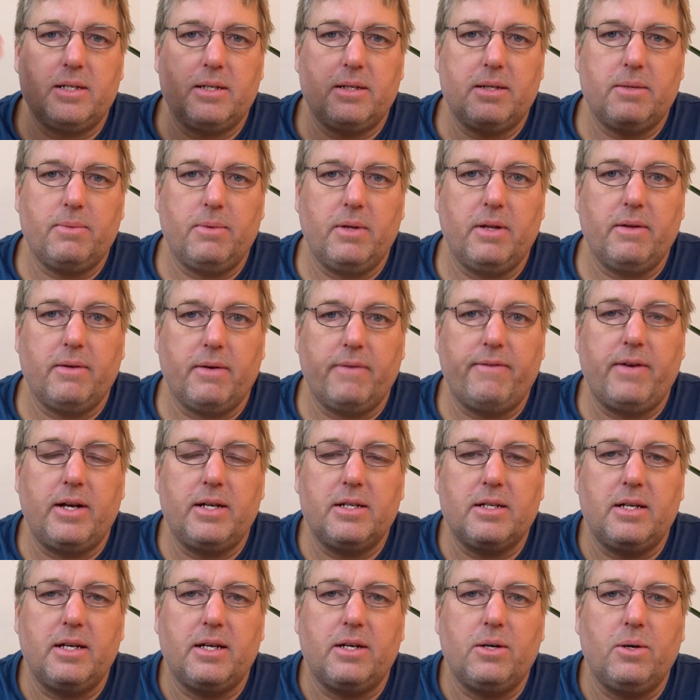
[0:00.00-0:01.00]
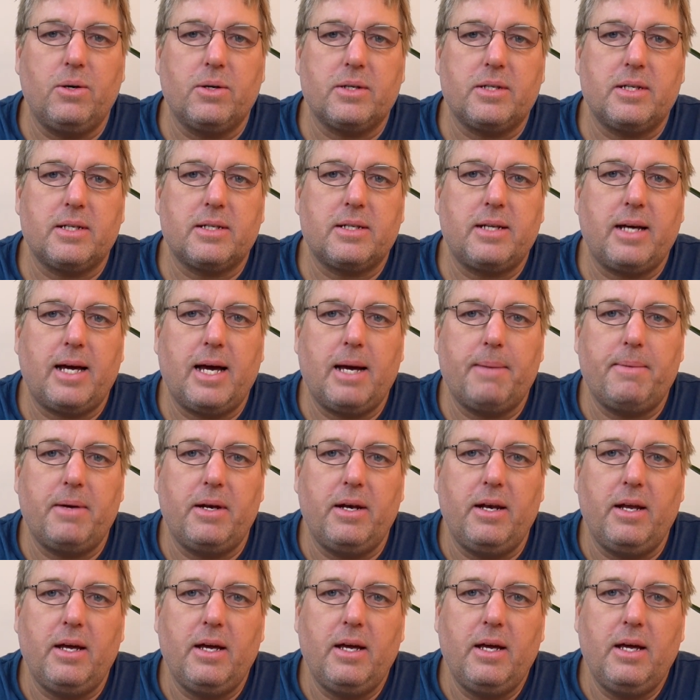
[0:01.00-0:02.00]
will eventually cause this to
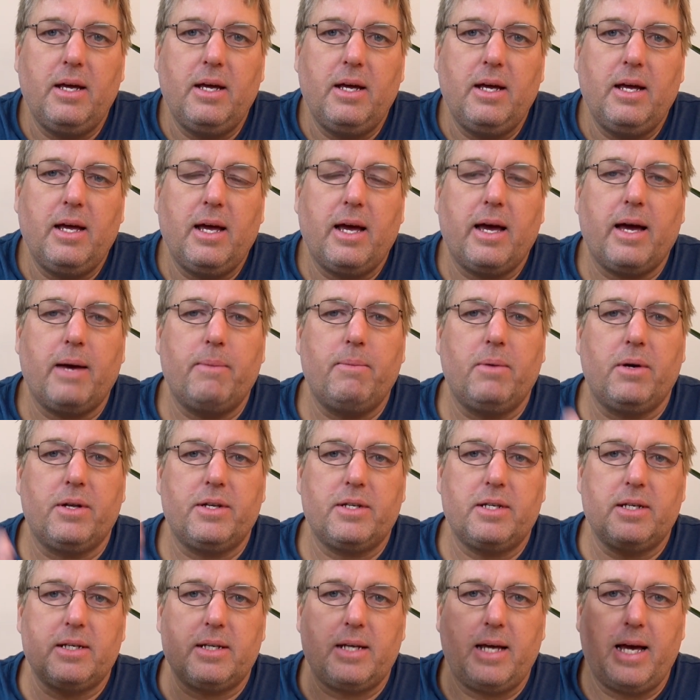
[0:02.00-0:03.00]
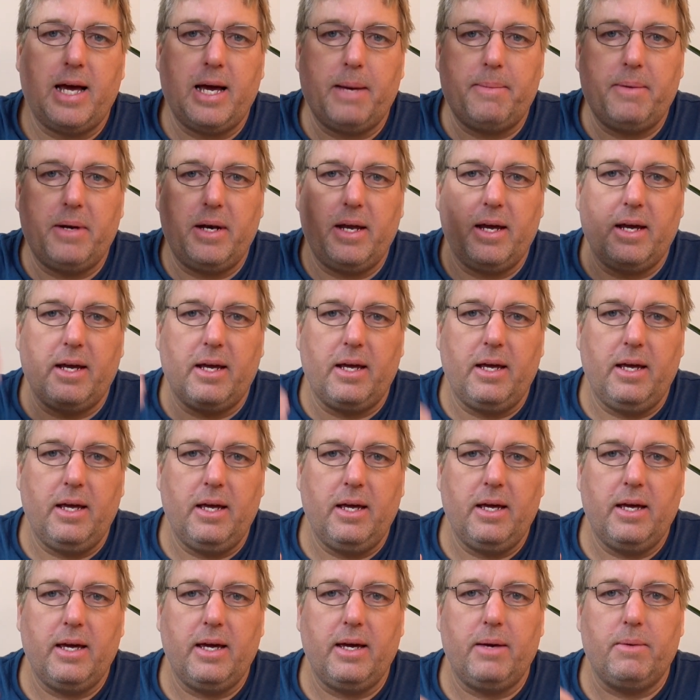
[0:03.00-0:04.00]
happen. And once it's happening,
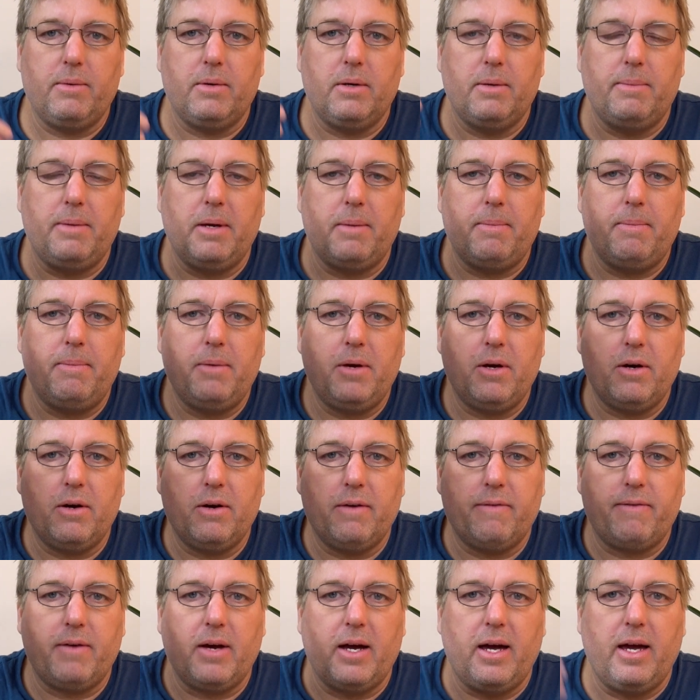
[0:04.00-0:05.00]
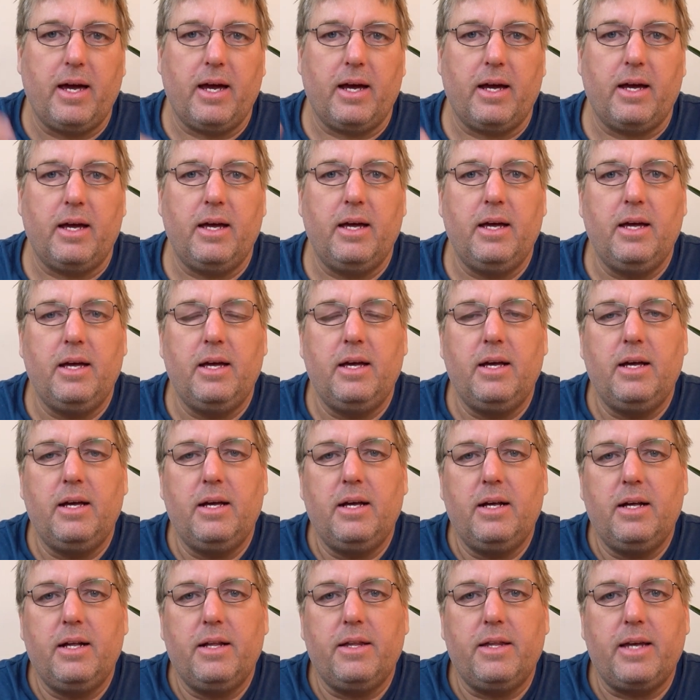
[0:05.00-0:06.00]
it will be purifying
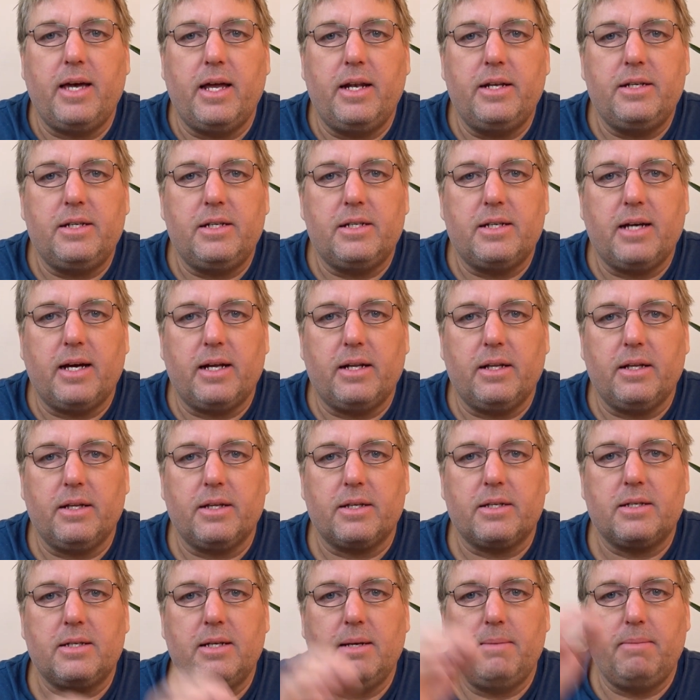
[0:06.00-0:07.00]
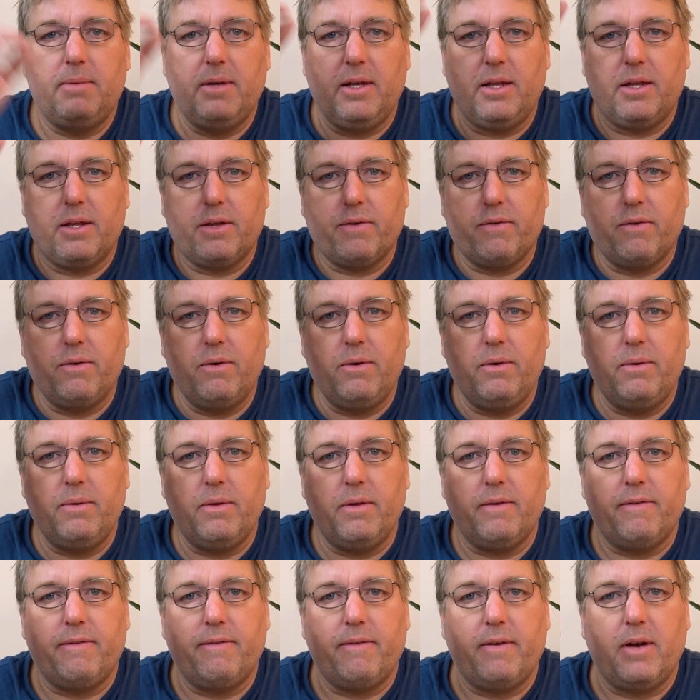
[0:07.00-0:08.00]
the energy channels simply through
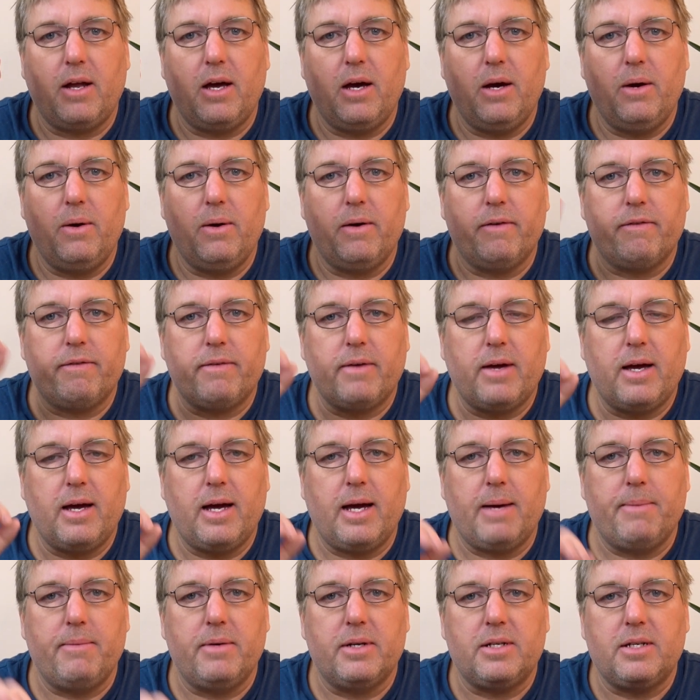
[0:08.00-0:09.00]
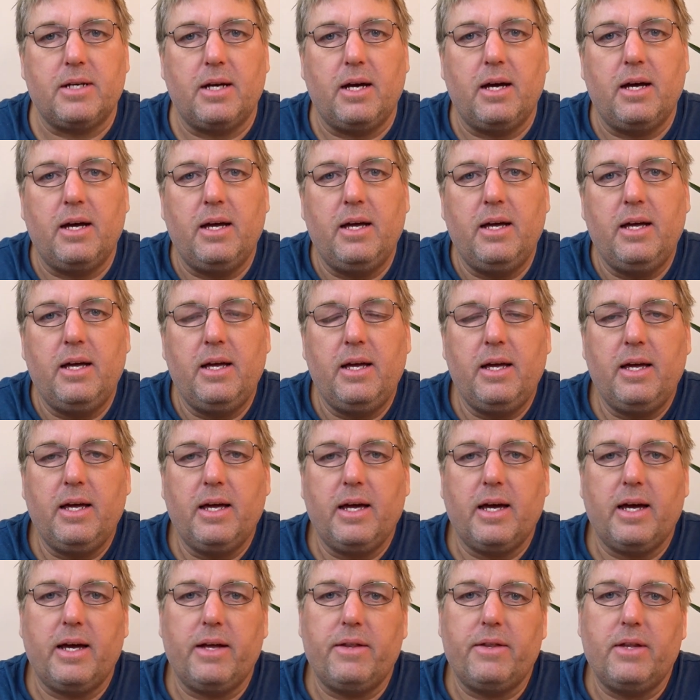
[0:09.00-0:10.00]
the flow of Amrita
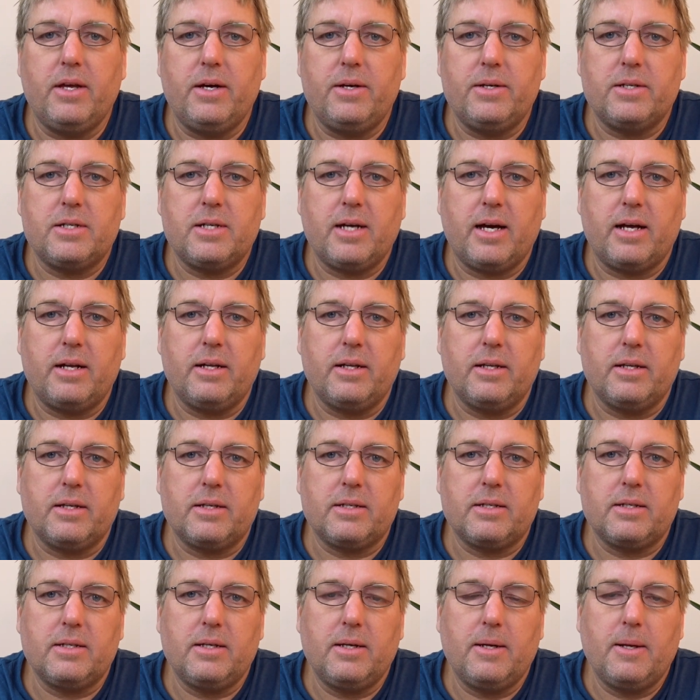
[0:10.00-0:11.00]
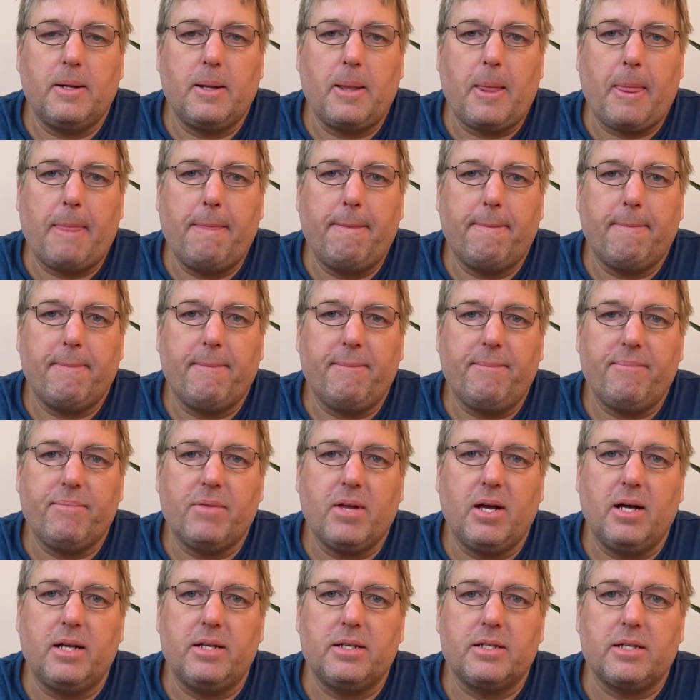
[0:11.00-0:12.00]
in those channels.
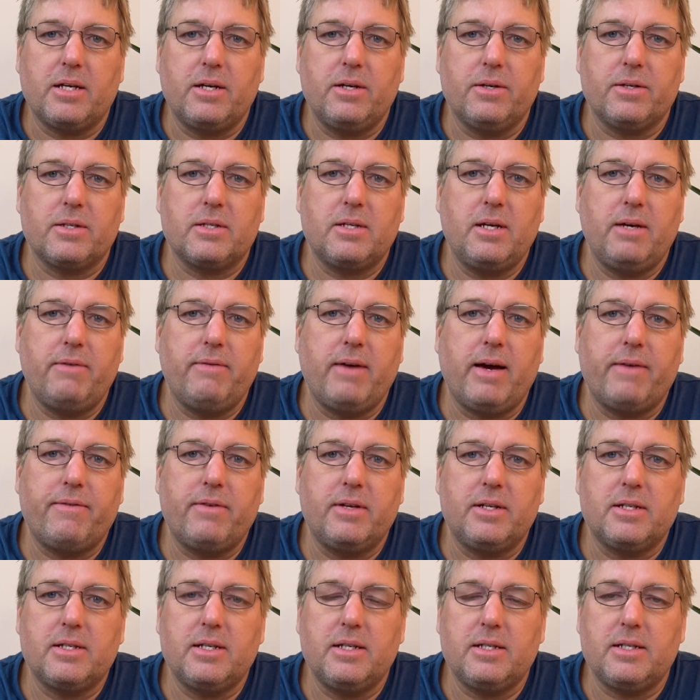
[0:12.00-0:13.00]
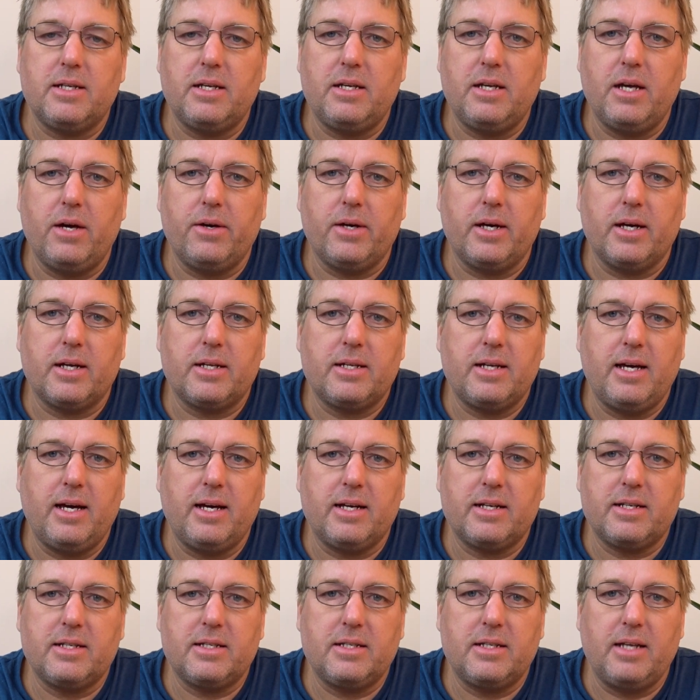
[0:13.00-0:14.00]
And so you'll see references in yogic
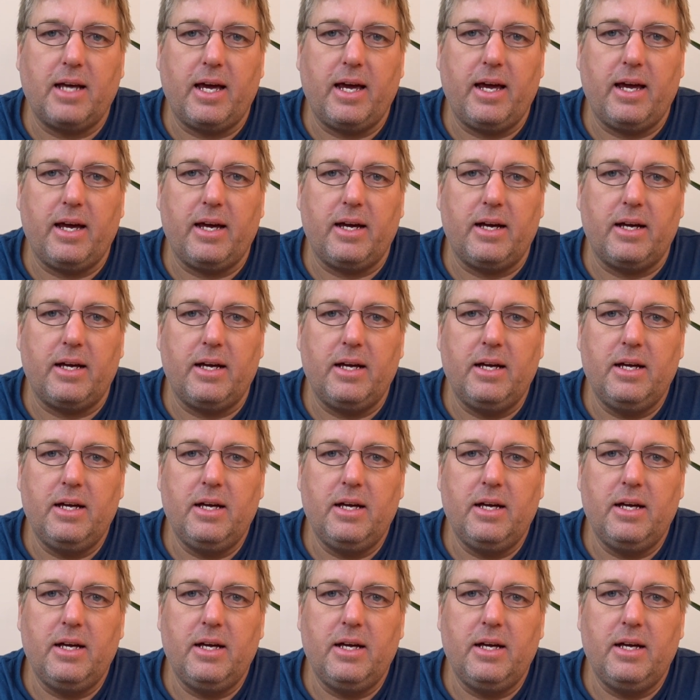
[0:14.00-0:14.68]
texts saying